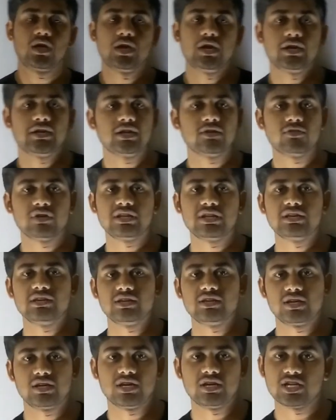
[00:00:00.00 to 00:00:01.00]
in a
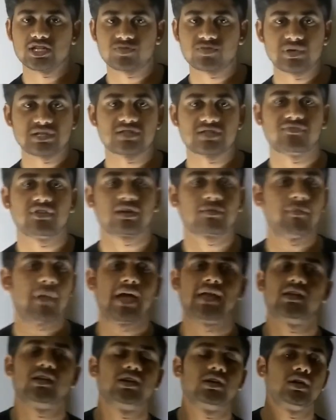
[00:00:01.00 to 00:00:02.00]
very specific
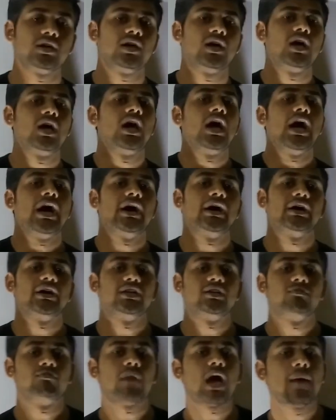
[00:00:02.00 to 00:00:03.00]
manner
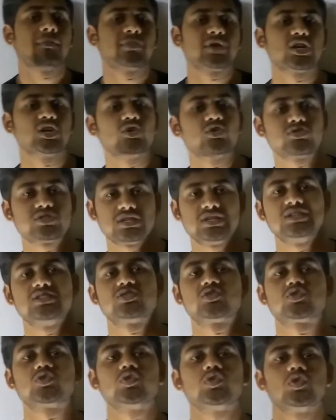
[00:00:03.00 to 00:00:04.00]
and MapReduce
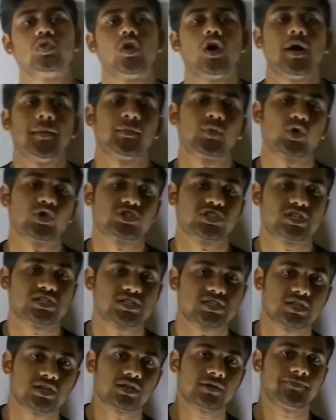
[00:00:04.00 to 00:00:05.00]
is to process
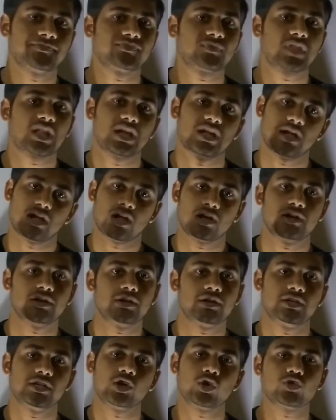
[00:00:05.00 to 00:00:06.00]
the
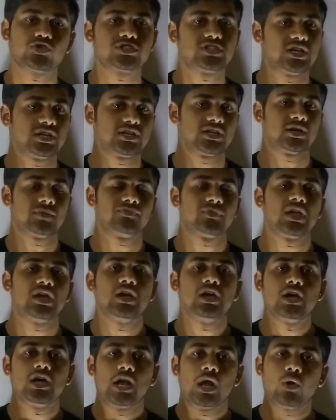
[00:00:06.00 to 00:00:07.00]
huge data.
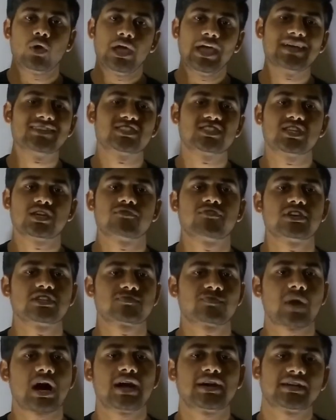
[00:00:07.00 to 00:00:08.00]
Now
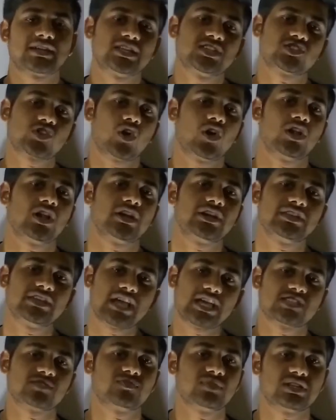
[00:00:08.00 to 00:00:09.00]
SDFS part is already
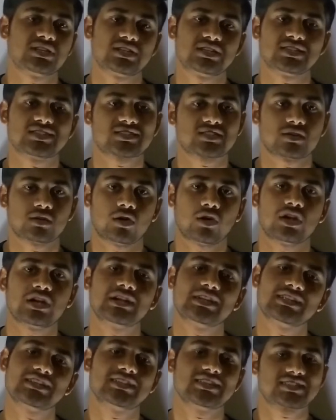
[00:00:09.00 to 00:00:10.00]

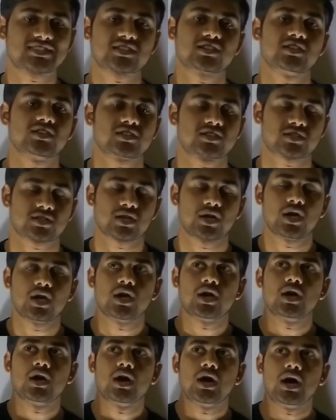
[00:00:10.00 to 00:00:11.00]
discussed
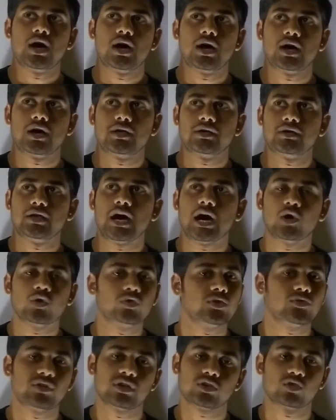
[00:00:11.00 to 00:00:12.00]
and now
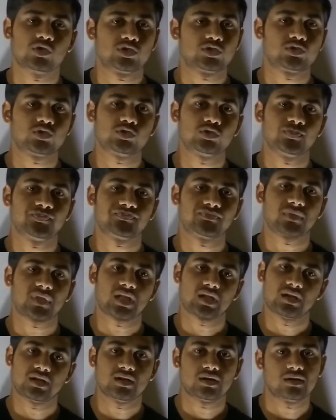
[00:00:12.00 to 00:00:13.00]
we will go to
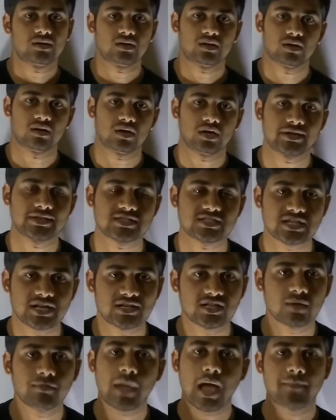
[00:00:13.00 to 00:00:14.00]

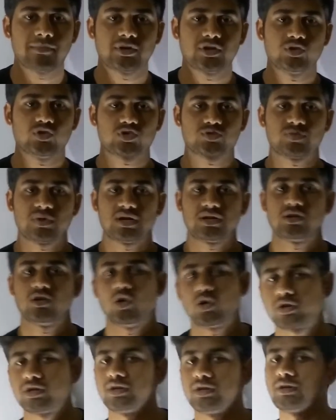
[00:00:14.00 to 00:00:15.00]
understand the MapReduce part.
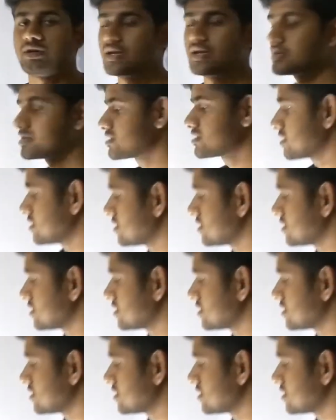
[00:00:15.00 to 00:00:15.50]
Okay, let us